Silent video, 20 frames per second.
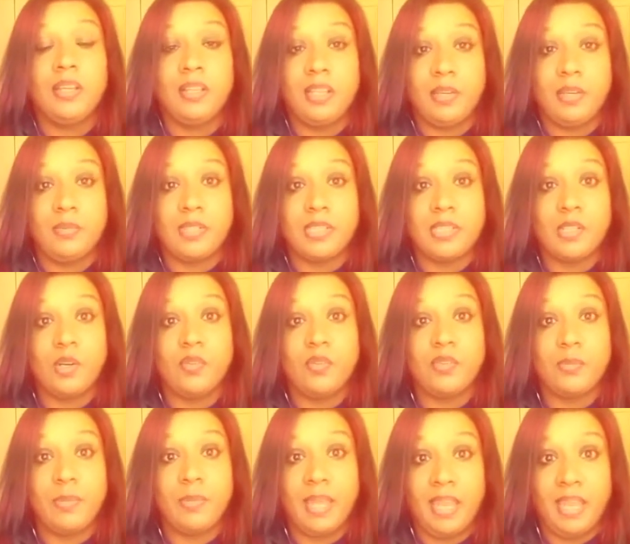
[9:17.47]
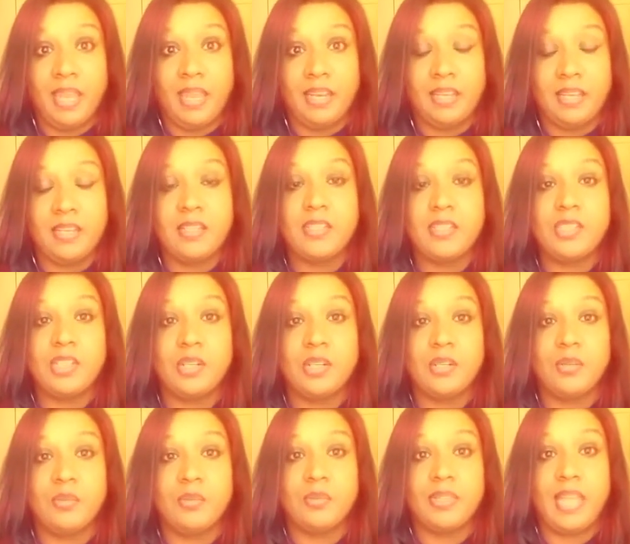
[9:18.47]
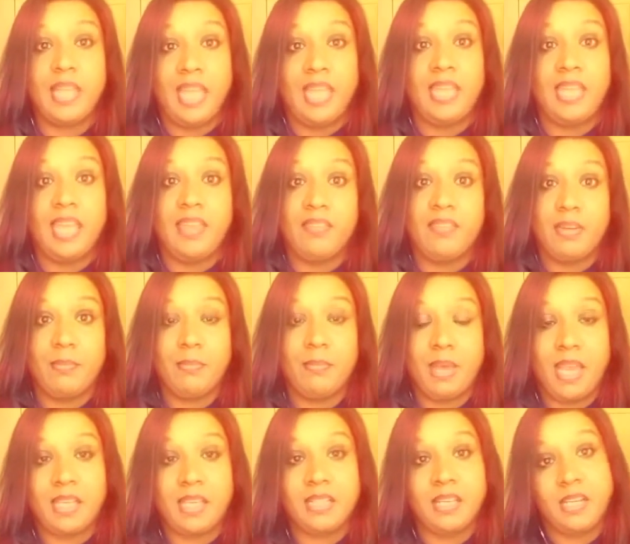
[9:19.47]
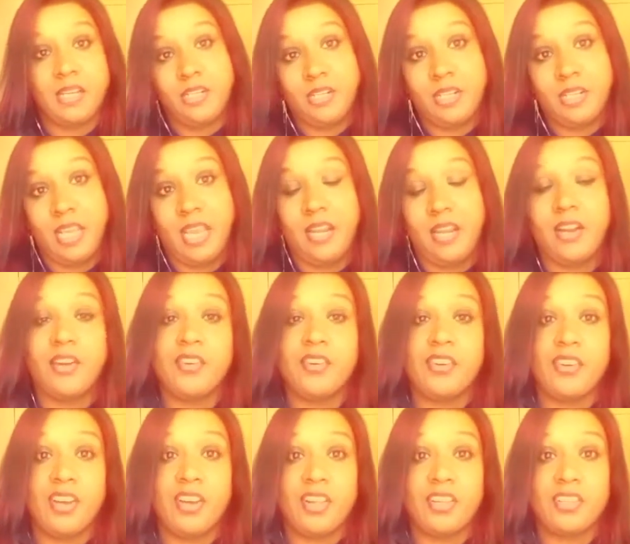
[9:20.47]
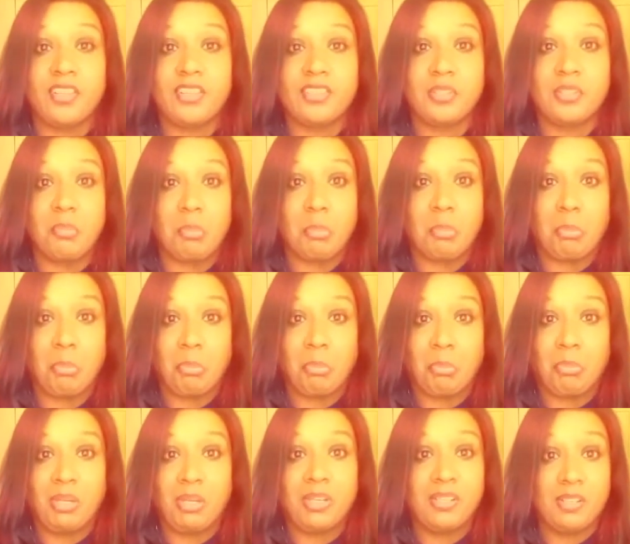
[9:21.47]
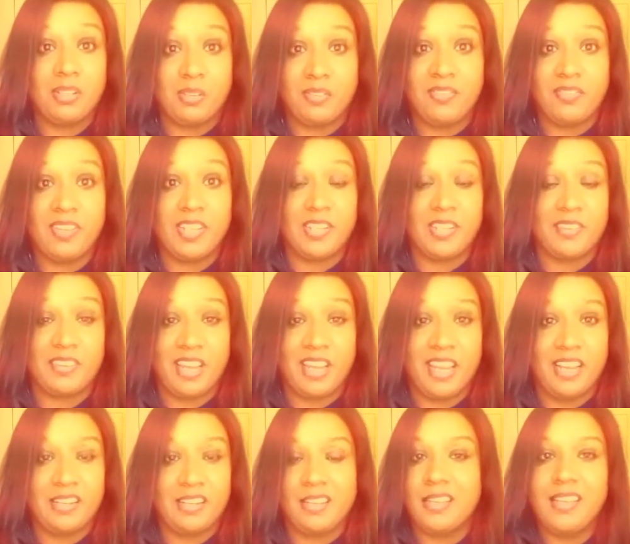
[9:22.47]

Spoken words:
it was overpaid, so they gave him back the $800. Go figure, right?